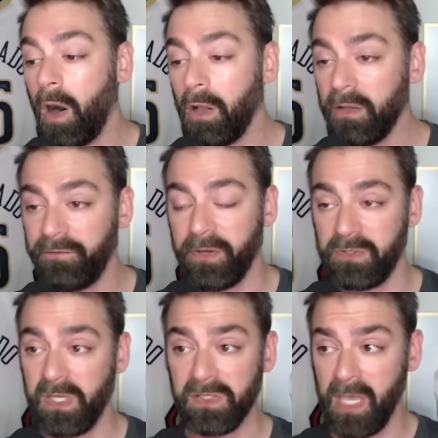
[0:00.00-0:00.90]
All of
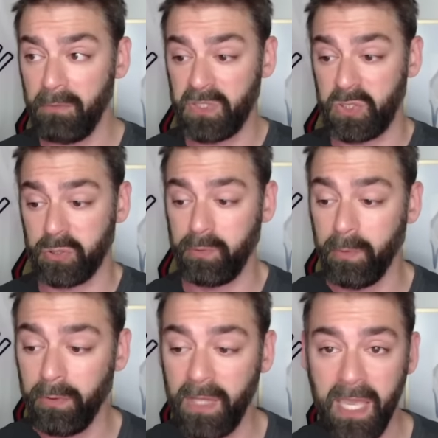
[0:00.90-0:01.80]
those things. It was
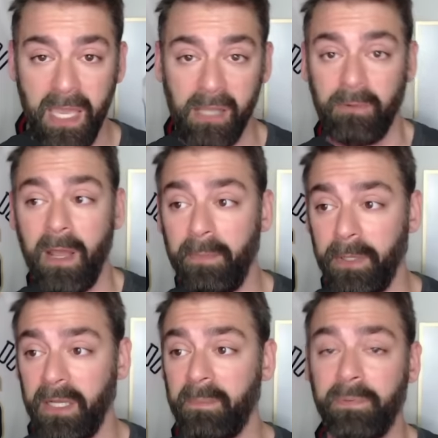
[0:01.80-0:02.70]
truly
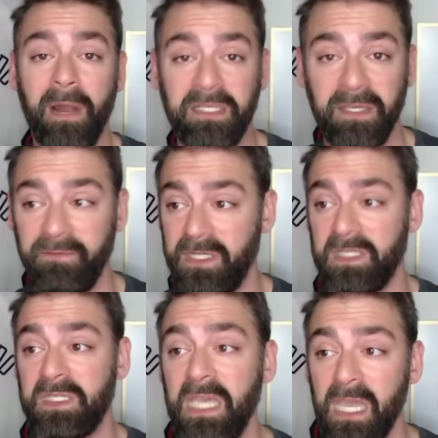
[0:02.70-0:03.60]
incredible and impressive to
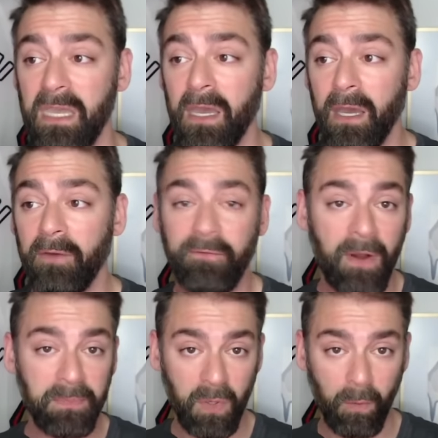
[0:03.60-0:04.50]
see
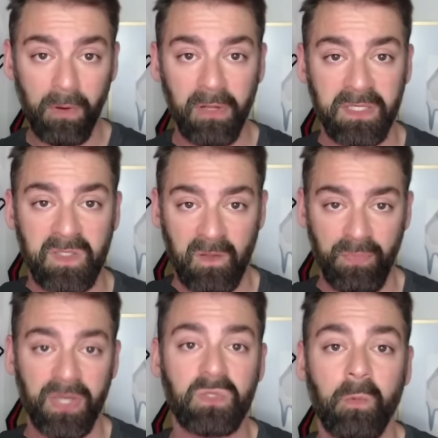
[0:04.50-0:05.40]
from New Orleans
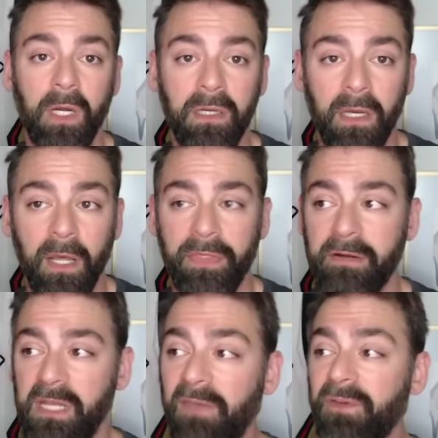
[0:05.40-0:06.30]
in this one.
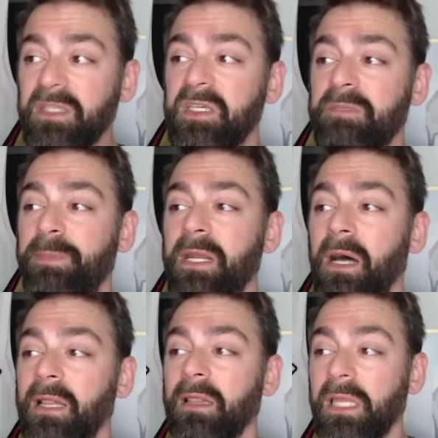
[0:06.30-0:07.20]
Their defense has been
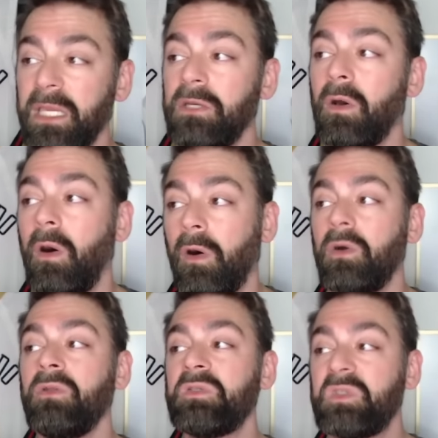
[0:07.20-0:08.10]
elite
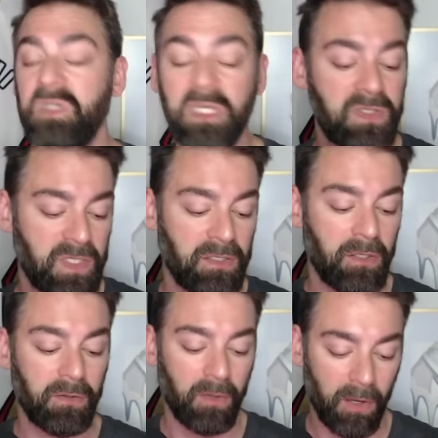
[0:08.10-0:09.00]
all
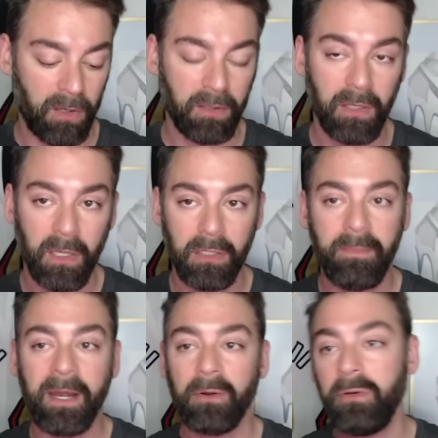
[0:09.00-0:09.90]
season long.
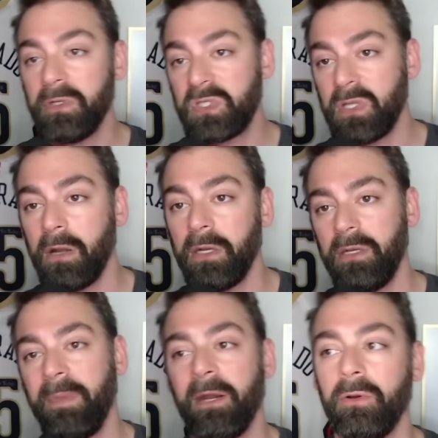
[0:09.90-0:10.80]
No matter who has
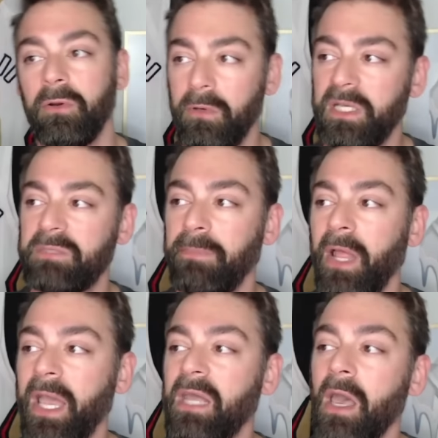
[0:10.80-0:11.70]
started, no matter who has
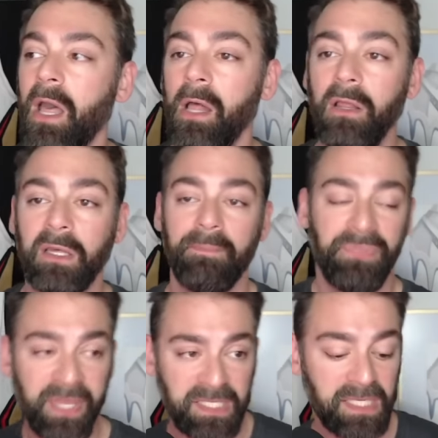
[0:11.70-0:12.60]
played. Look,
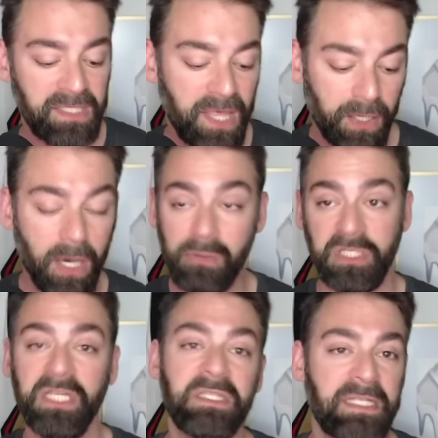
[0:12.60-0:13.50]
this is the
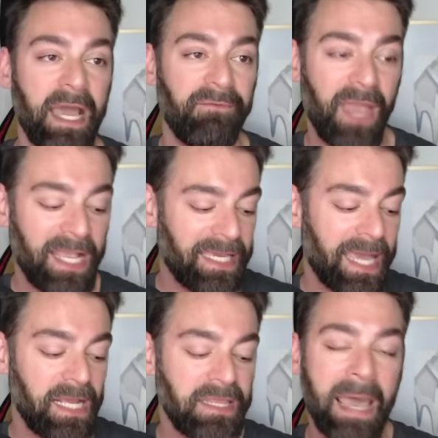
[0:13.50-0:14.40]
coaching staff and
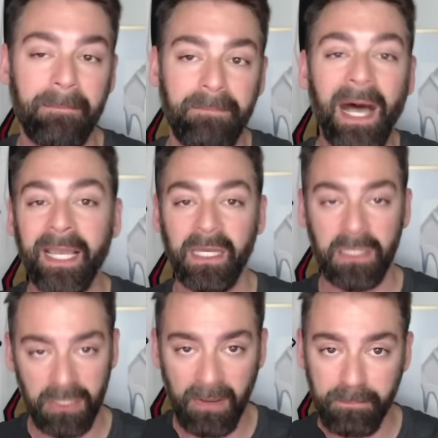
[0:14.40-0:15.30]
getting that
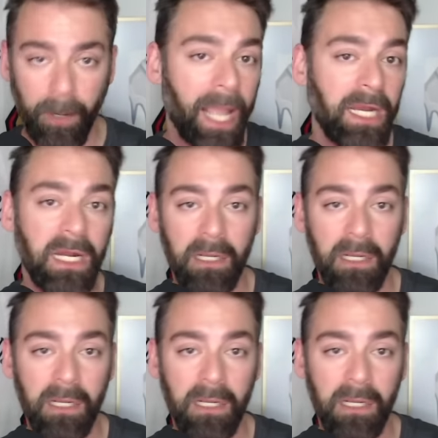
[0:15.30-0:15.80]
buy-in. You have Brandon